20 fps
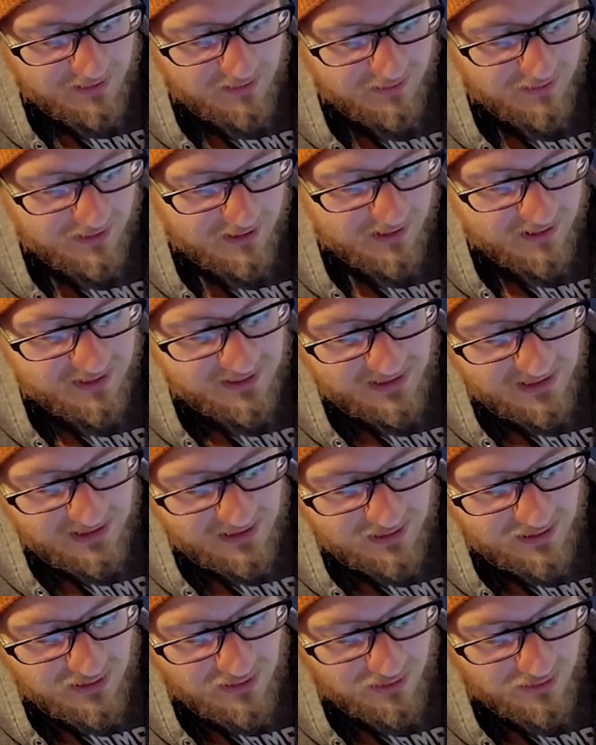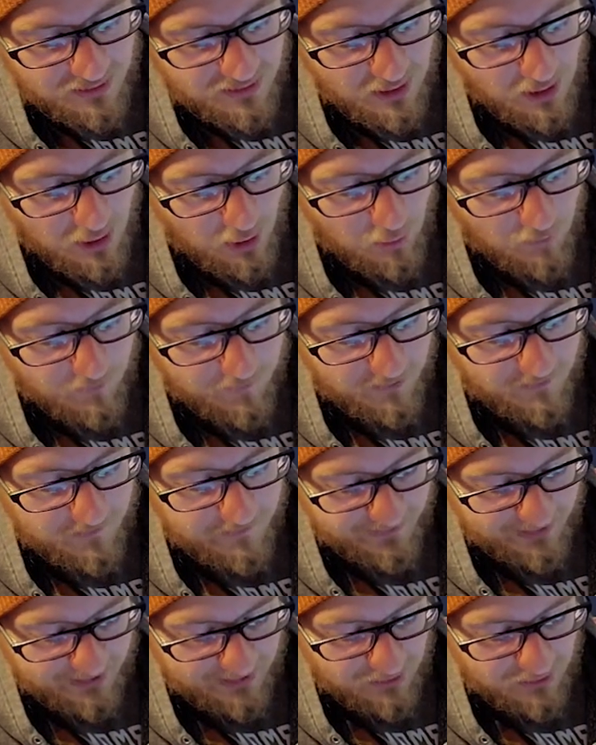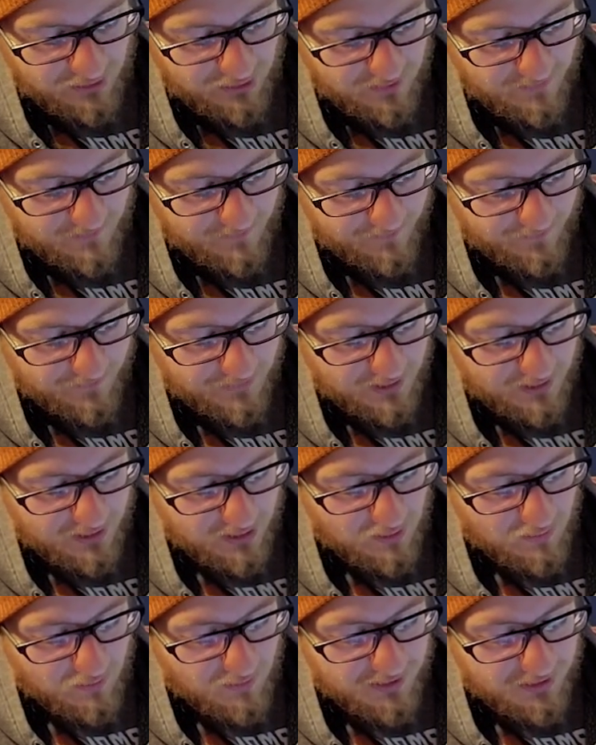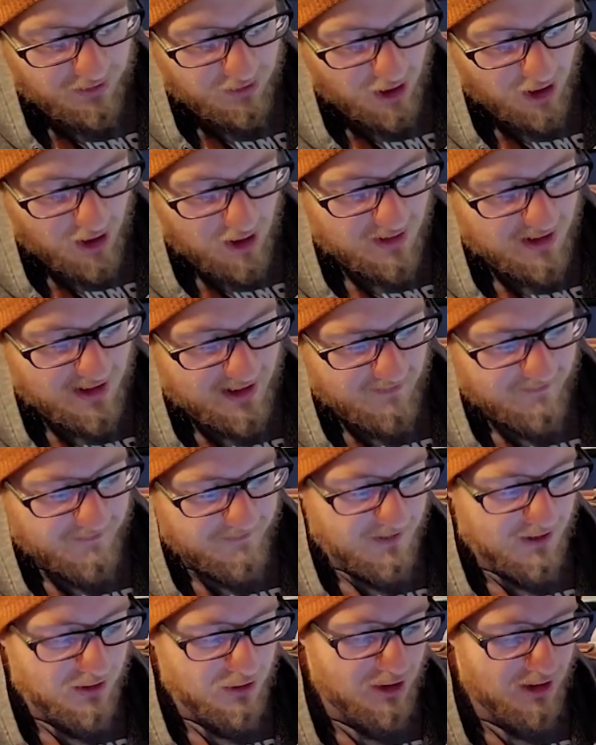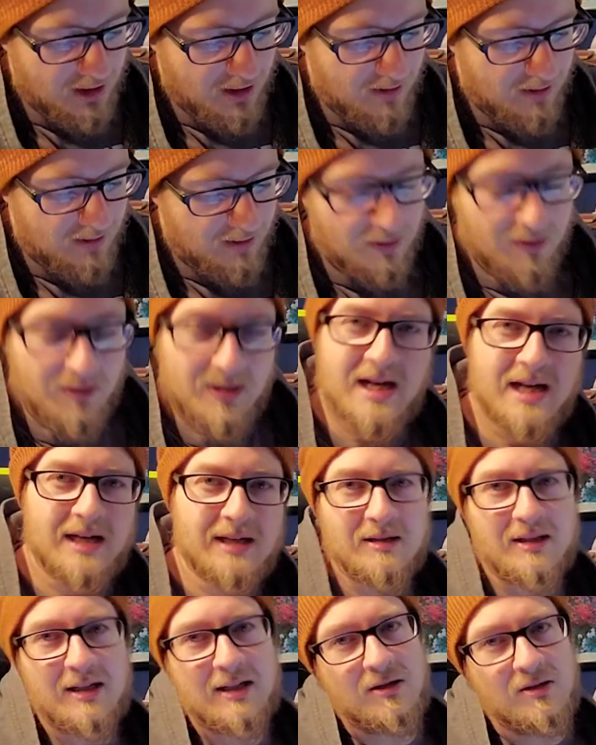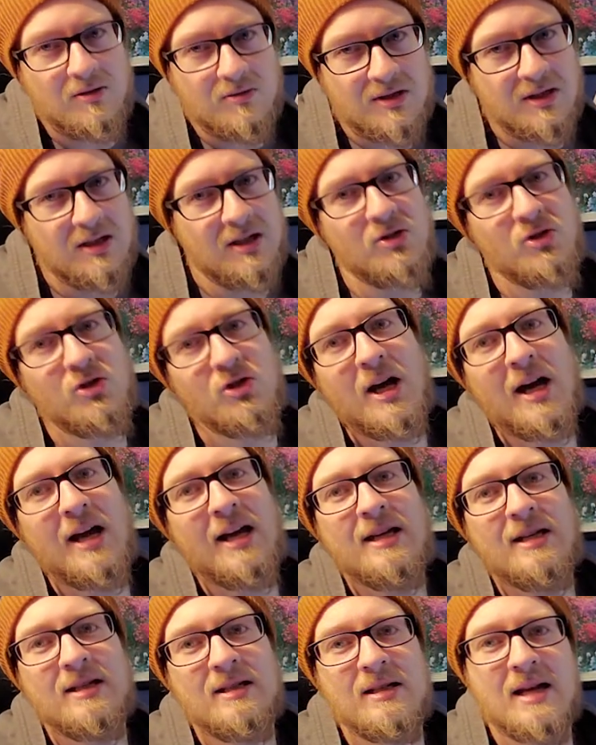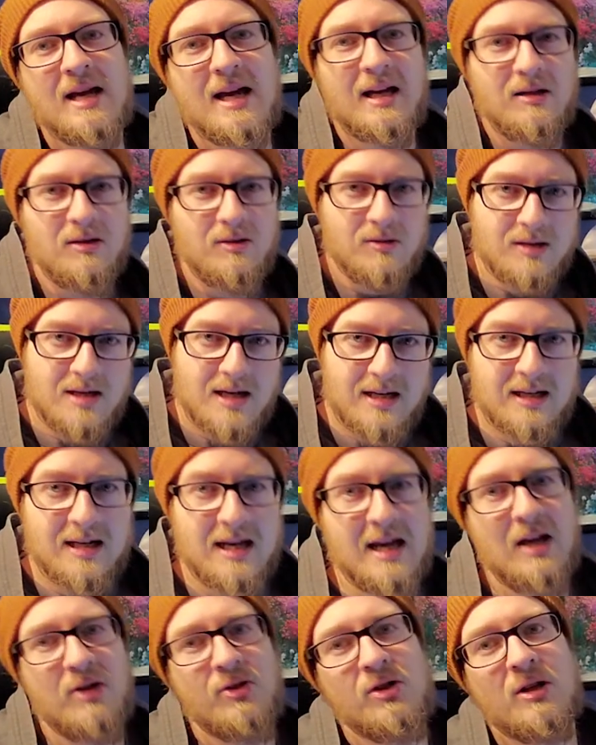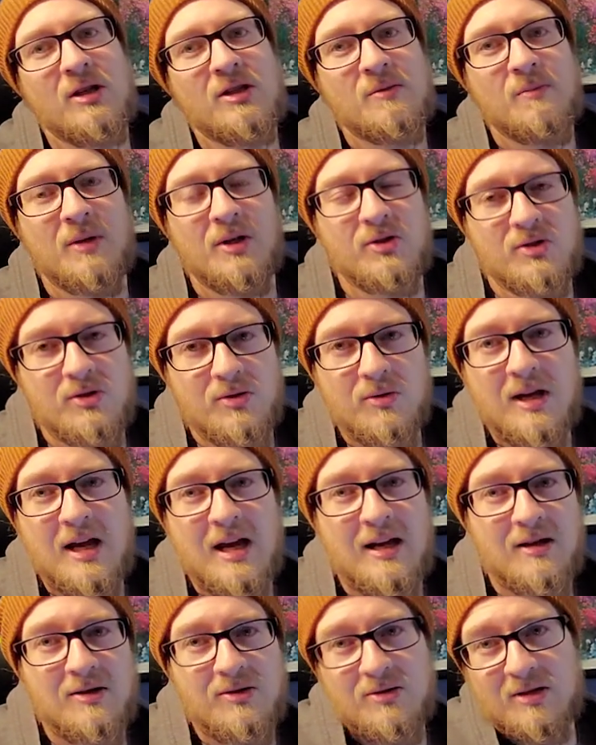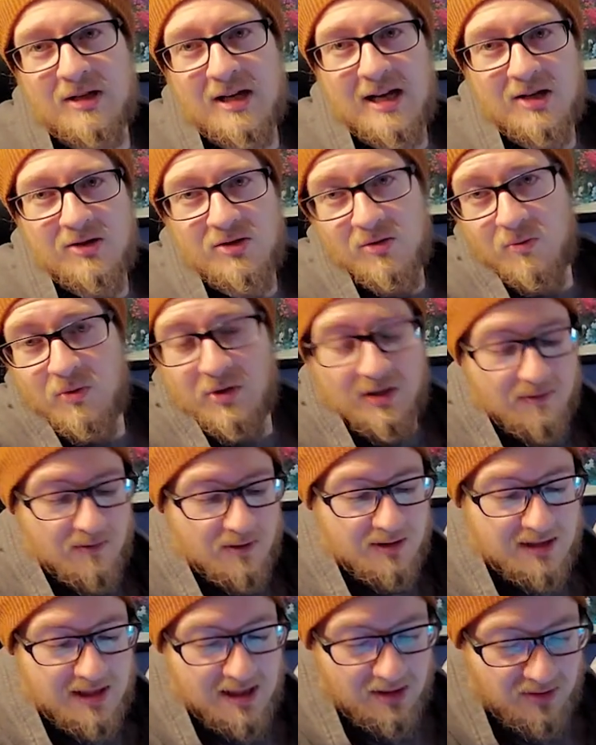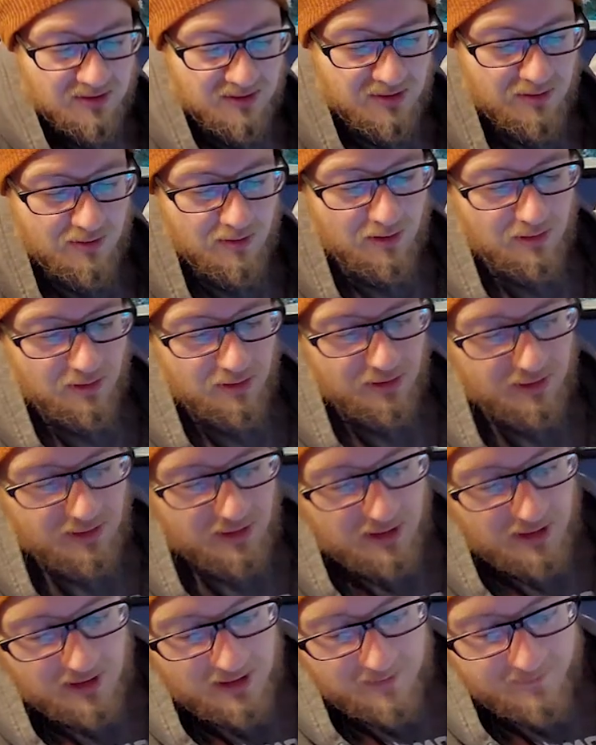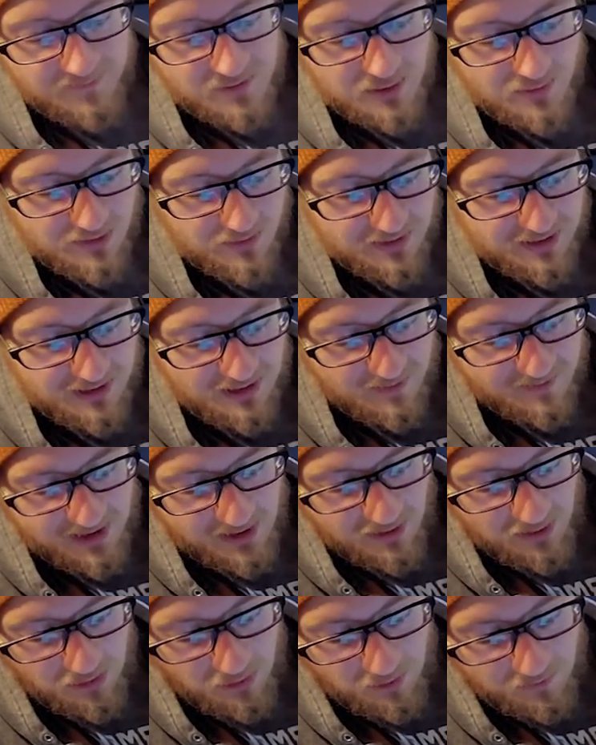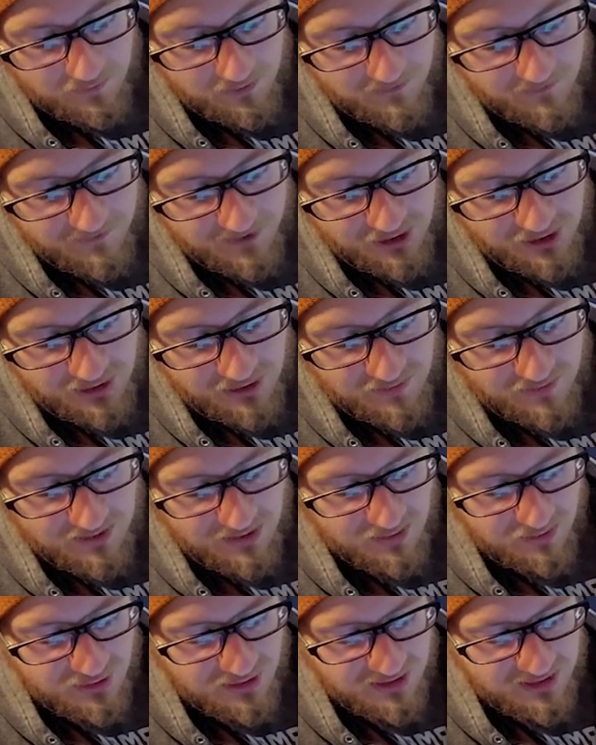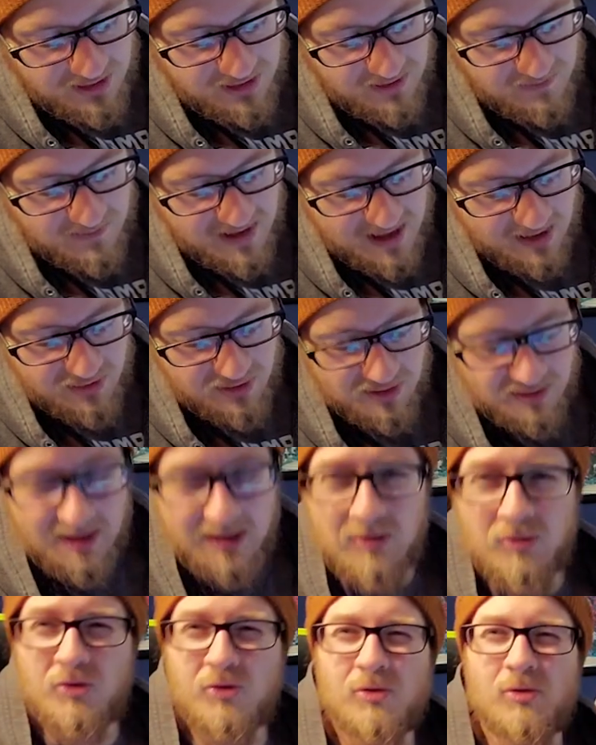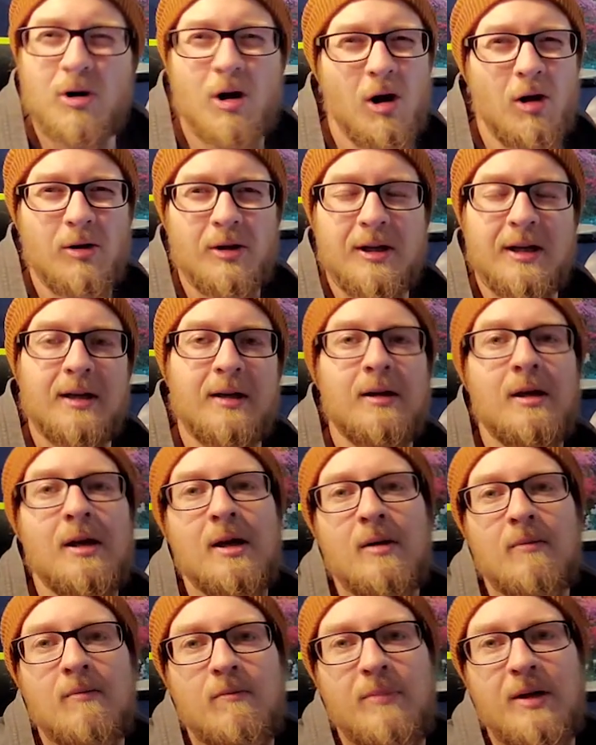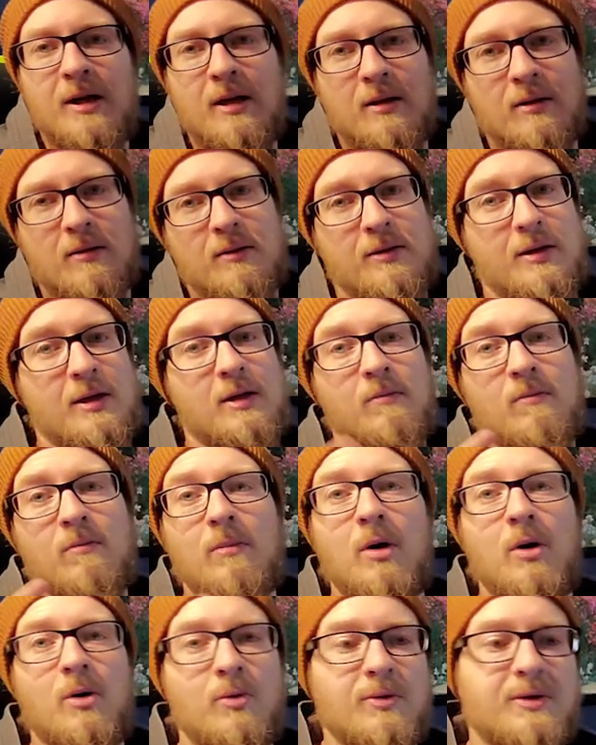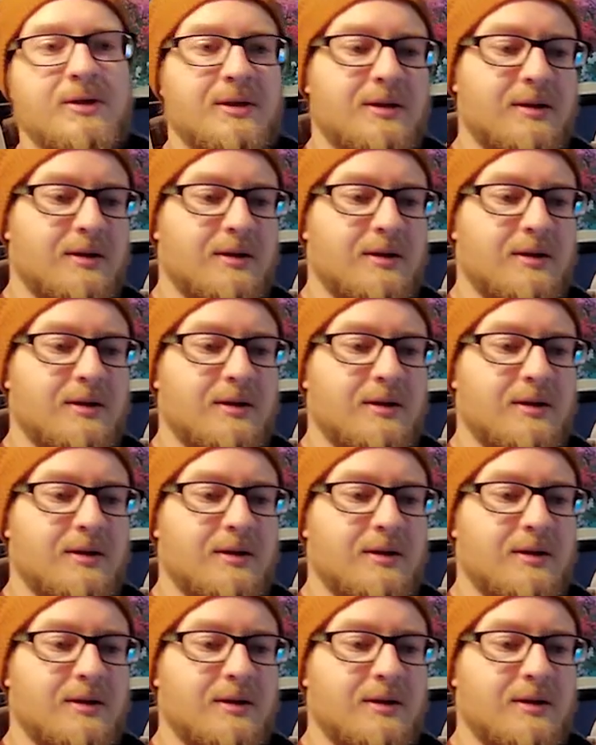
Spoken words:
It's easier to overfish. With longline fishing, you're not using a giant net. You're not catching as much as you can. You're catching whatever attaches to the lure. So when we think about overfishing, we usually imagine trawling being the most